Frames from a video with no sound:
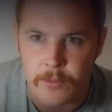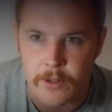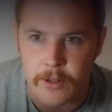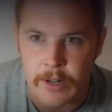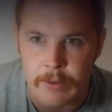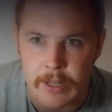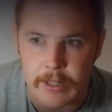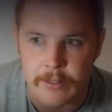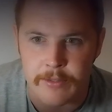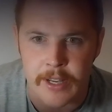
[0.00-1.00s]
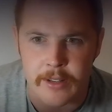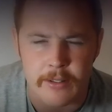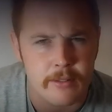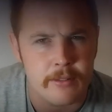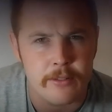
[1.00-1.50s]
you know, like a fake
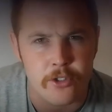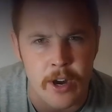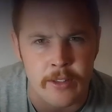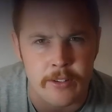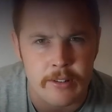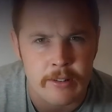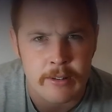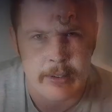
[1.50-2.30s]
trans?